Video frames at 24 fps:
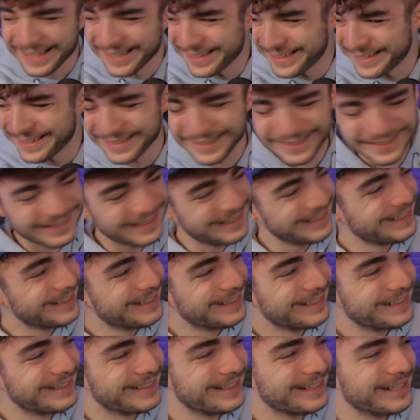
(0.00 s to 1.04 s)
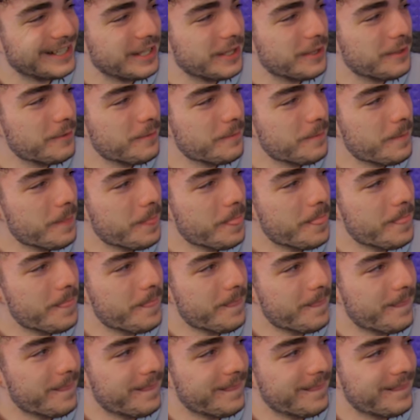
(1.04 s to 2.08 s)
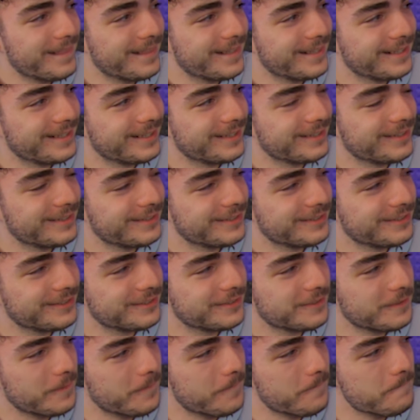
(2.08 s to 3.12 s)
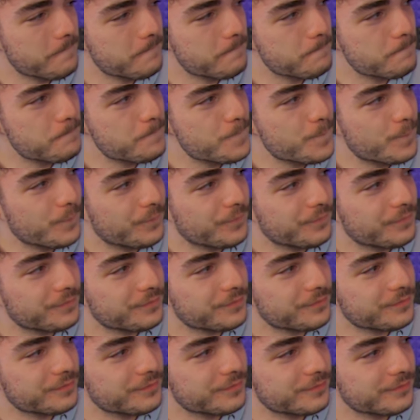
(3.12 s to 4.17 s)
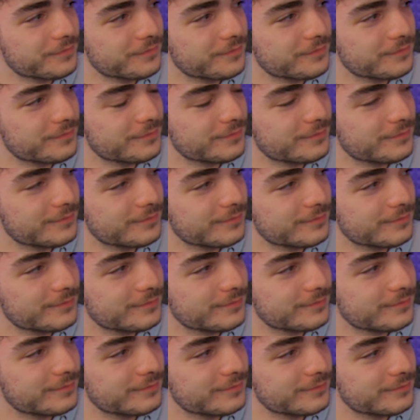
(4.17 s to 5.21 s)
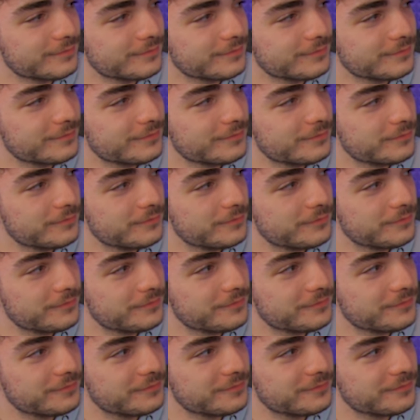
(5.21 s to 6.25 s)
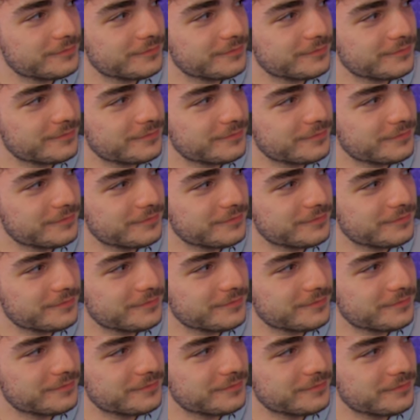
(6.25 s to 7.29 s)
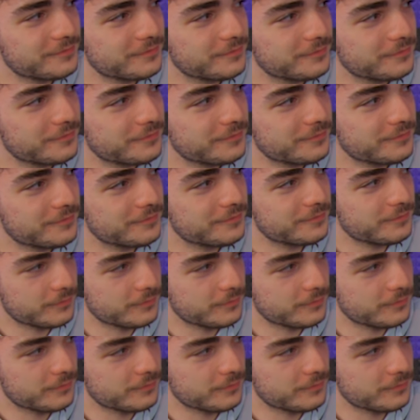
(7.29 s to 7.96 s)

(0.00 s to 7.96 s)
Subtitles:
This person isn't speaking.